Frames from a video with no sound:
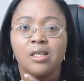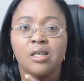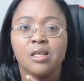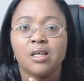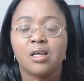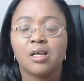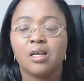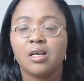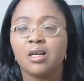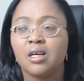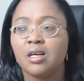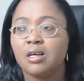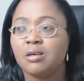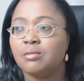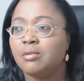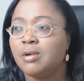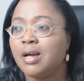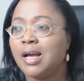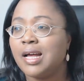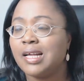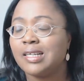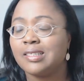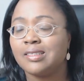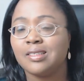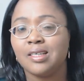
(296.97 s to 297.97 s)

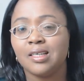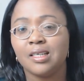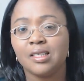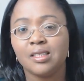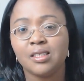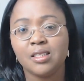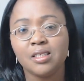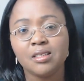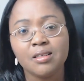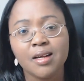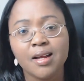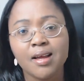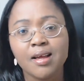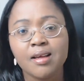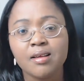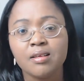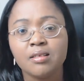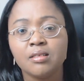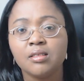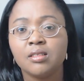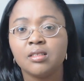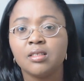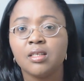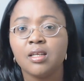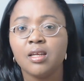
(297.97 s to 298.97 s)
as
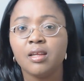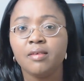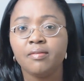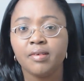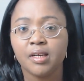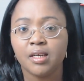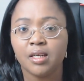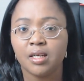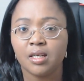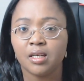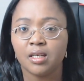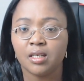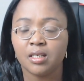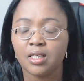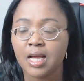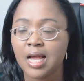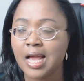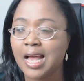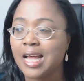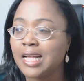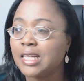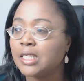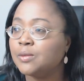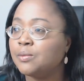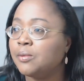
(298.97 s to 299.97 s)
Nigerians living in the
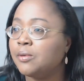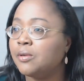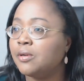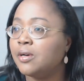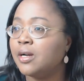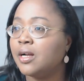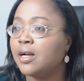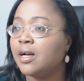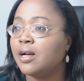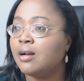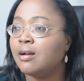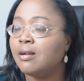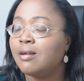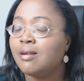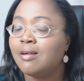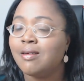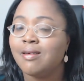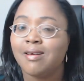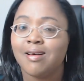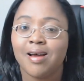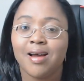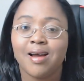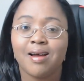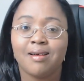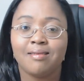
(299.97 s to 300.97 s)
diaspora,
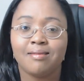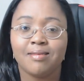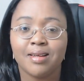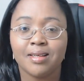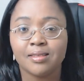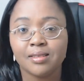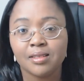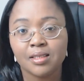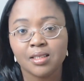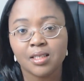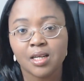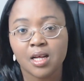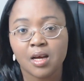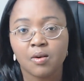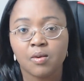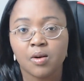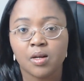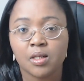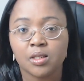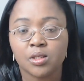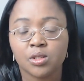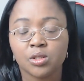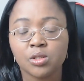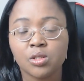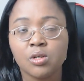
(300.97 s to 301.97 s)
and raising
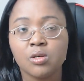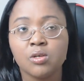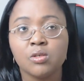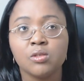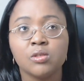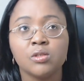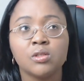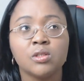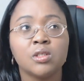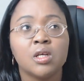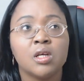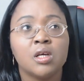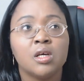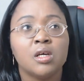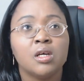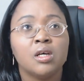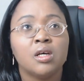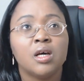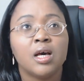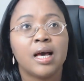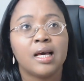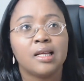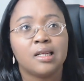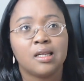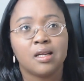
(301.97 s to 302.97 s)
our sons
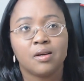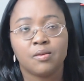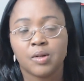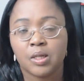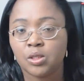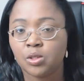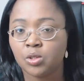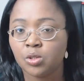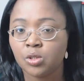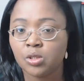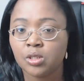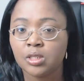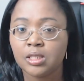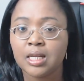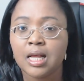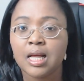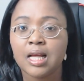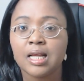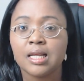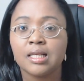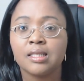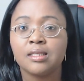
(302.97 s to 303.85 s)
and our daughters.